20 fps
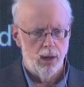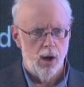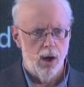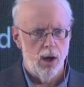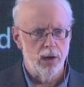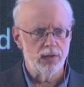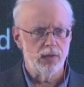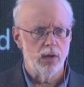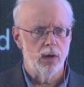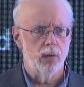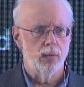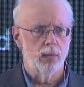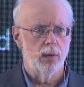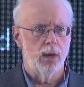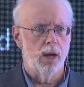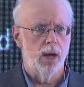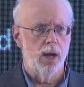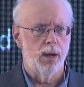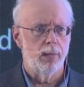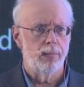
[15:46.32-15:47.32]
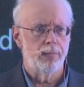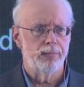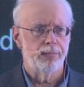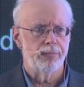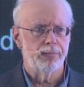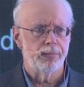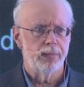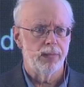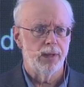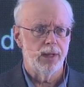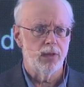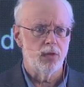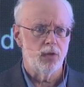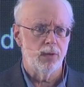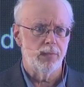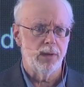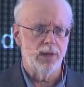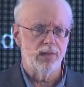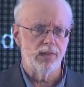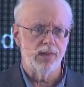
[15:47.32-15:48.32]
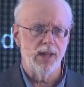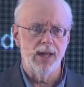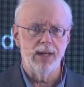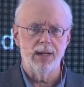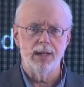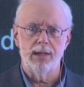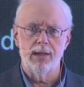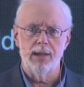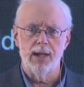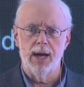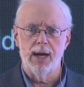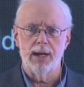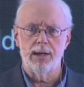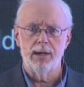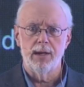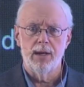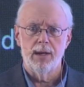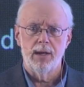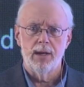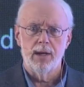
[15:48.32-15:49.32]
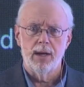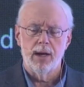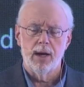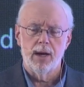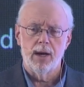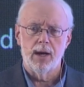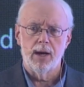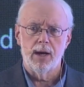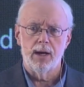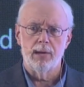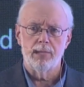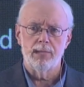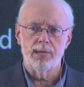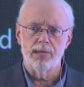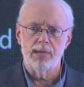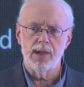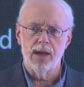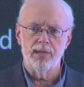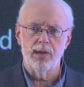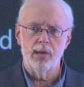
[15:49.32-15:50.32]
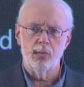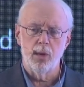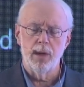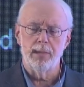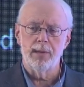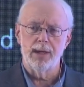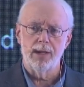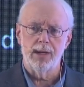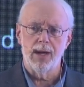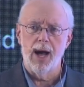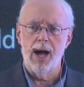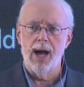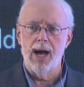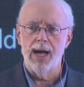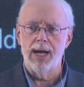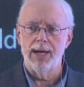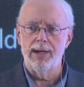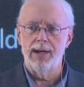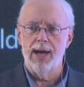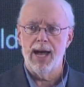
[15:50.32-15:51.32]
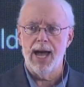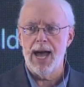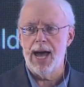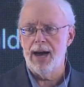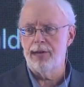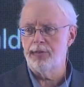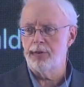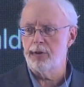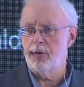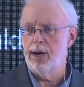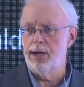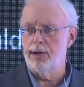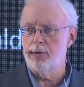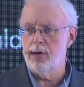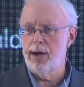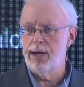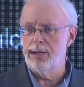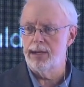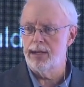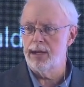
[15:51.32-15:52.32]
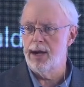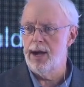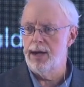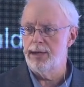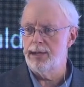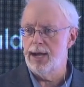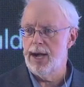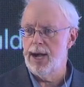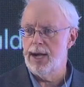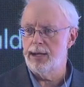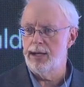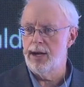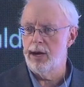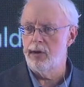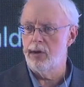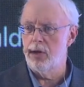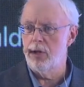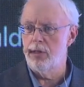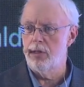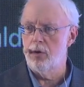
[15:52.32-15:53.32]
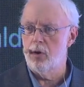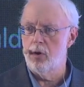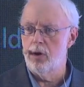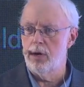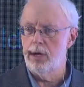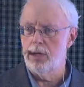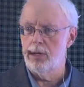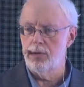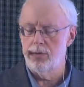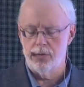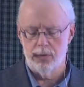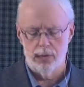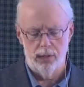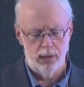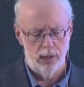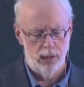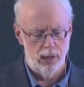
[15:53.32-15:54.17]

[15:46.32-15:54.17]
Also, um, it should be stated that uh, seven women died after I tried to contact Gary authorities.